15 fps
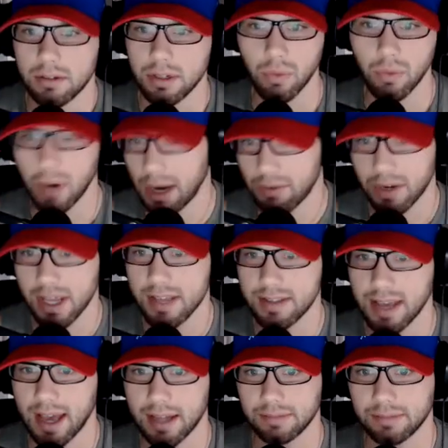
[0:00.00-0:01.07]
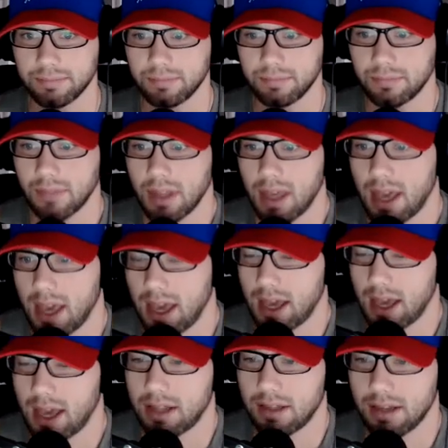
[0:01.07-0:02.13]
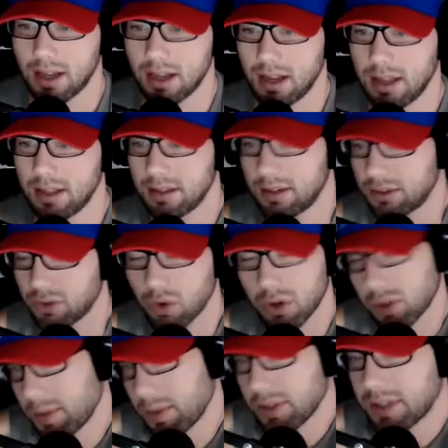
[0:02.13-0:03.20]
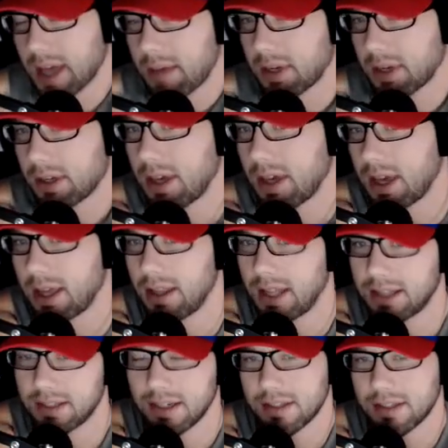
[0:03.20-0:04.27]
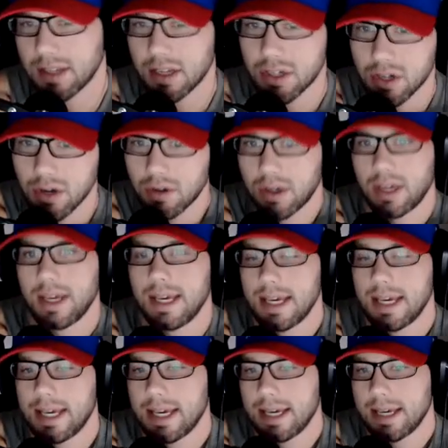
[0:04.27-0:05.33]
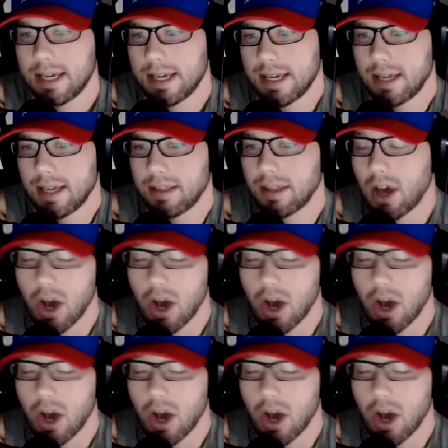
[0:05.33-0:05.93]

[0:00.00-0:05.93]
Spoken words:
you know, wherever he's at. And there's oil spills happening. And that's an inside joke. The